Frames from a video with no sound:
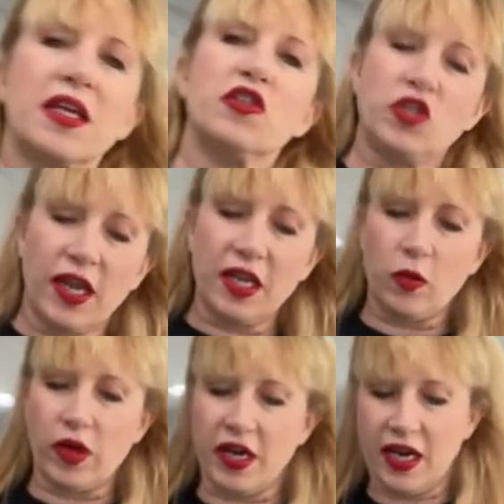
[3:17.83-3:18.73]
in
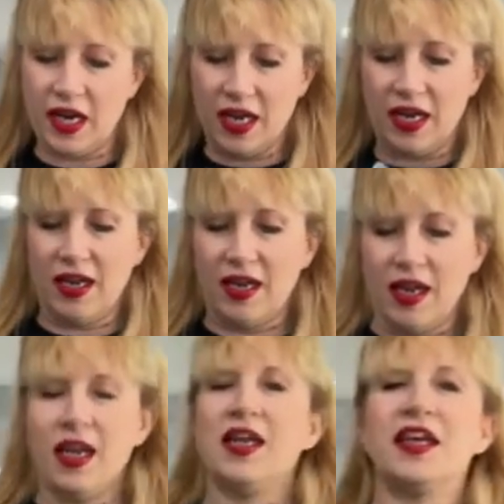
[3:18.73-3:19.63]
January,
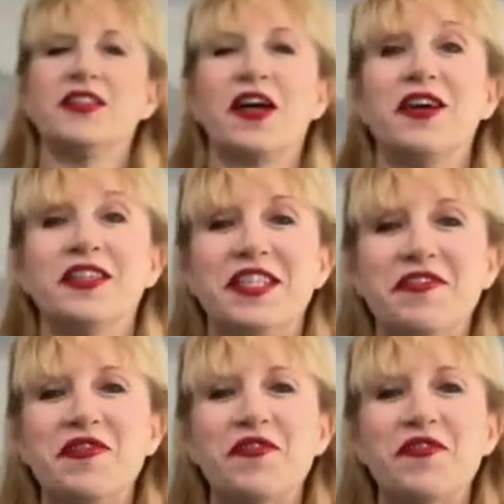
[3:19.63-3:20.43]
and I saw a Steven